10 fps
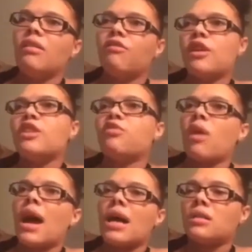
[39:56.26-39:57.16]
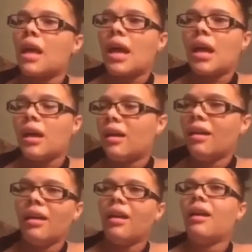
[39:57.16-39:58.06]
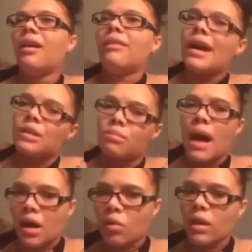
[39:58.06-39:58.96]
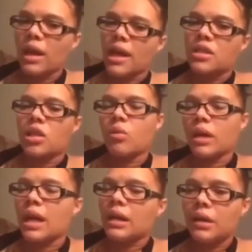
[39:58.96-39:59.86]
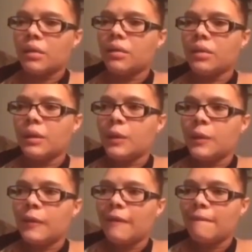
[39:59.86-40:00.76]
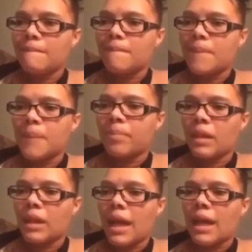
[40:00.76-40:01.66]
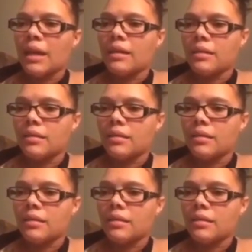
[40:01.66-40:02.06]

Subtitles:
French fries. Like, that's my queen. That's the queen I know. Like,